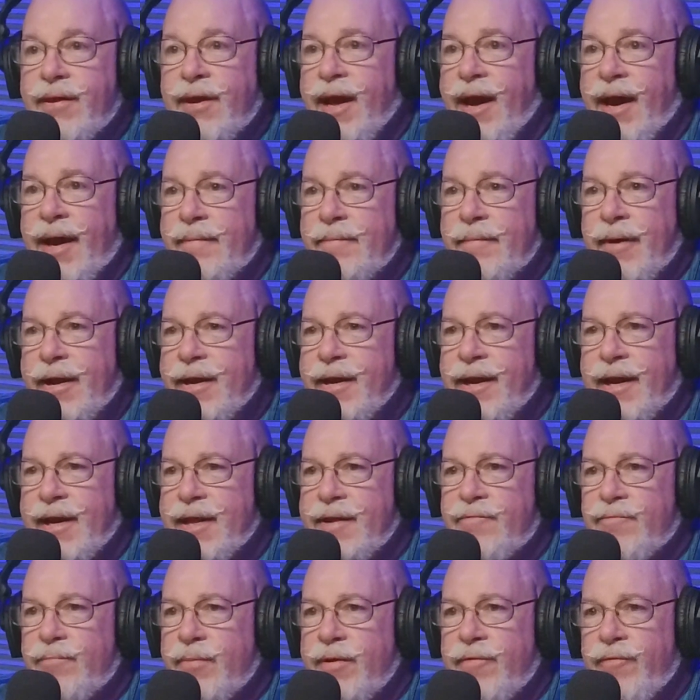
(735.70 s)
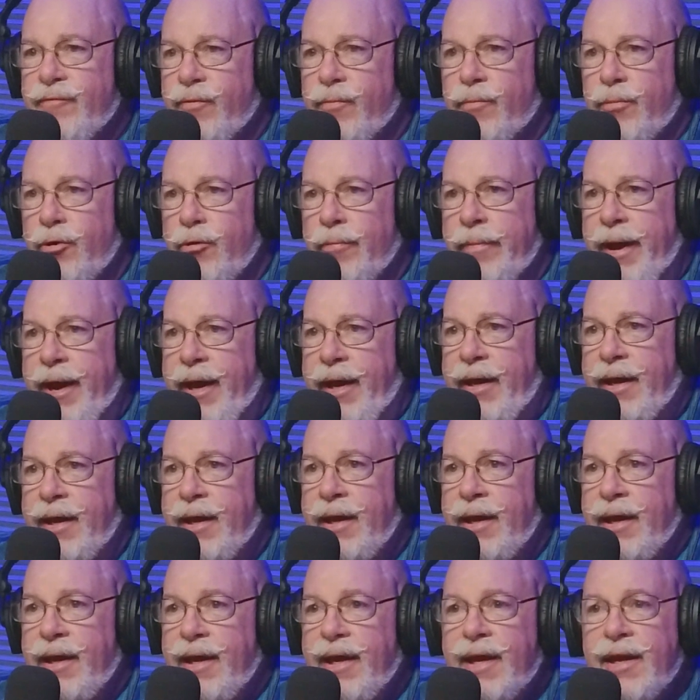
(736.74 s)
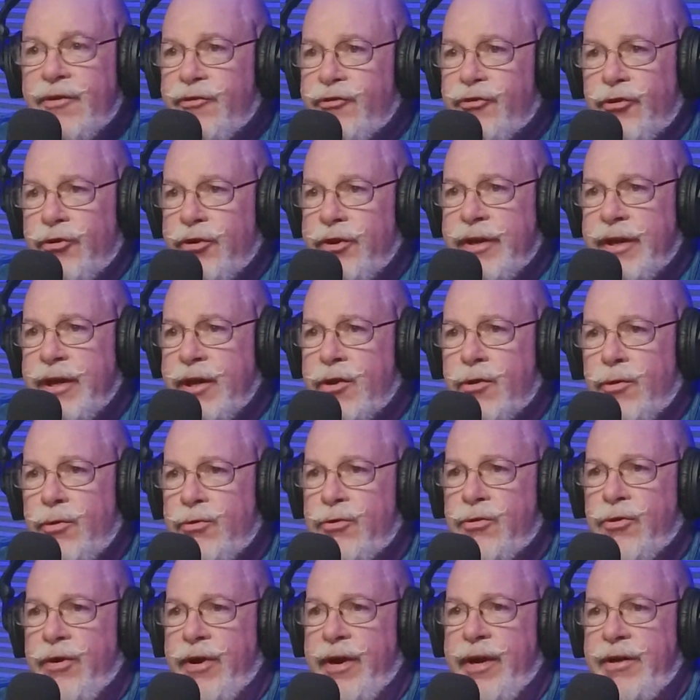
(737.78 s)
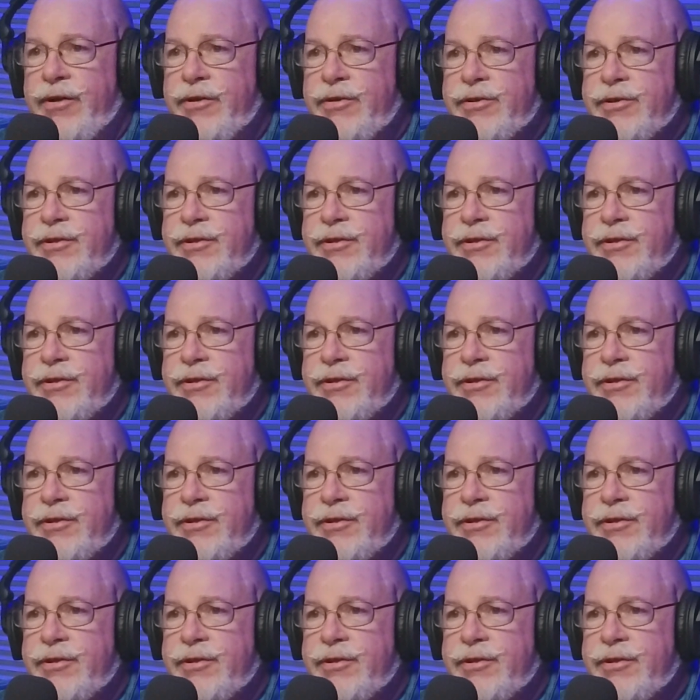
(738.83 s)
guy might not even be from Burbank. Is there a Nick Gutierrez?